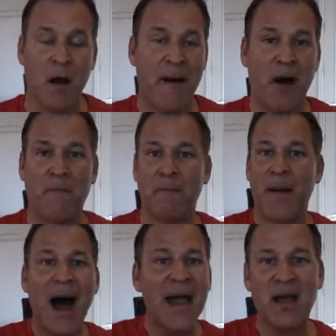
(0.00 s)

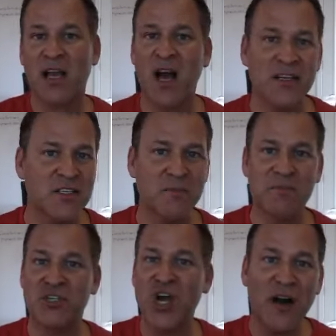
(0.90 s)
about buy a
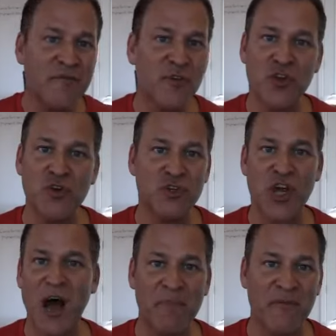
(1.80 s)
custom done-for-you
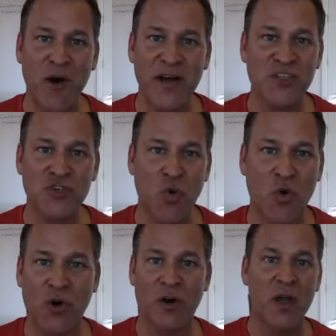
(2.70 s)
Shopify
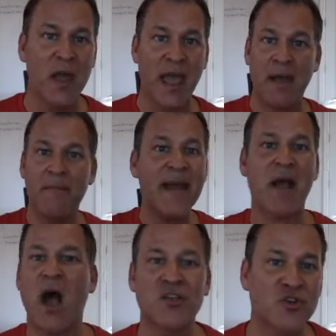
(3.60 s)
store and
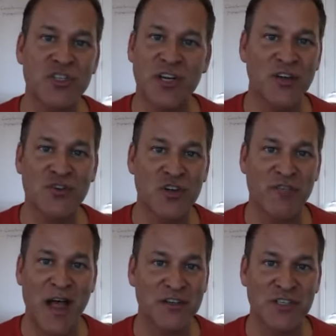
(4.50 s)
make hundreds and hundreds
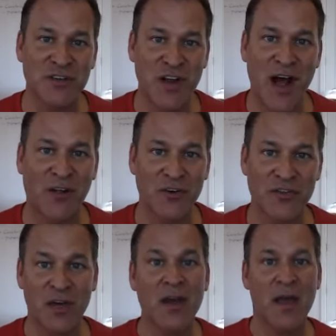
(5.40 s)
of thousands of
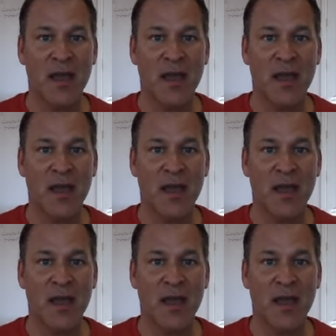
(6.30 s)
dollars.